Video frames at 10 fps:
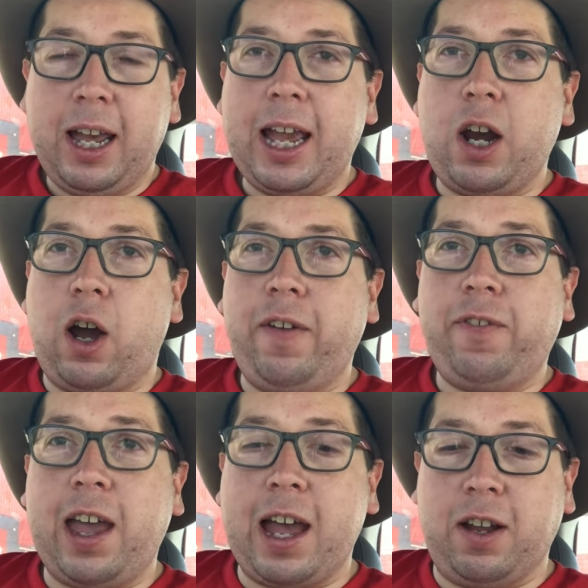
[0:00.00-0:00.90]
And I
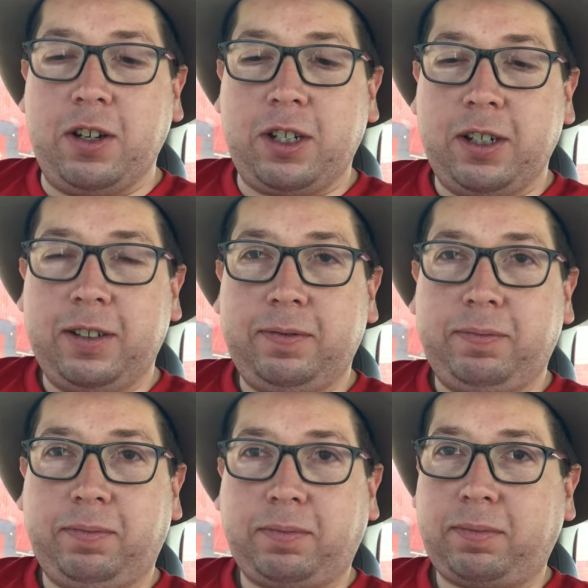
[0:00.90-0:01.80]
found
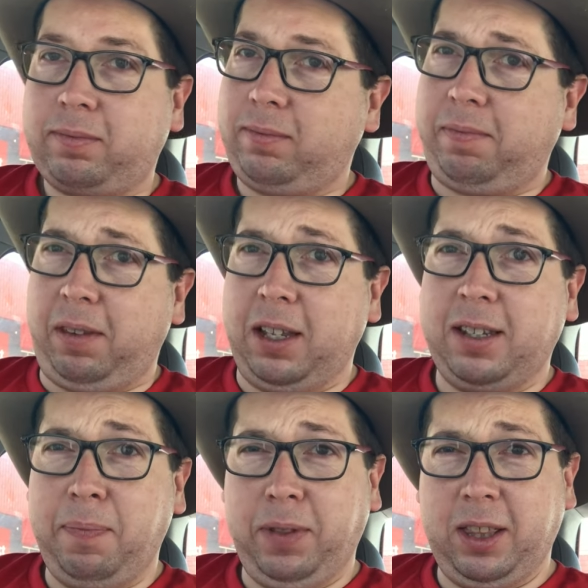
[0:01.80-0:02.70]

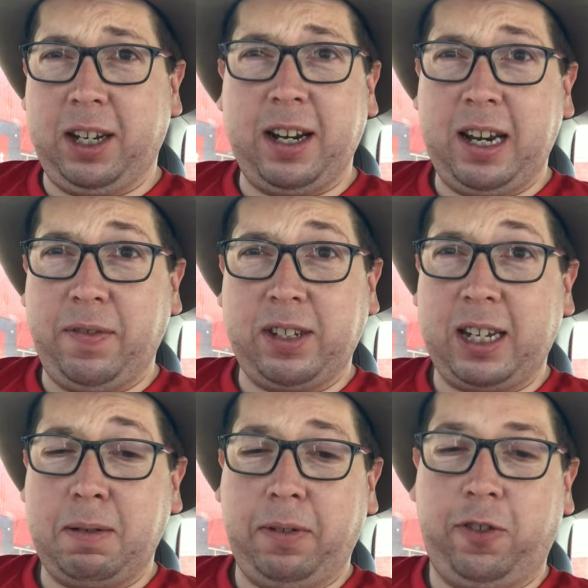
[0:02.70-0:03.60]
something that I'd never
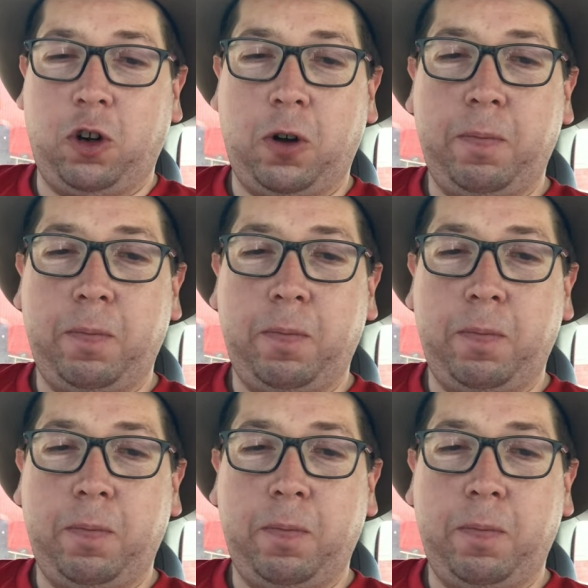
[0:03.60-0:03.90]
seen before.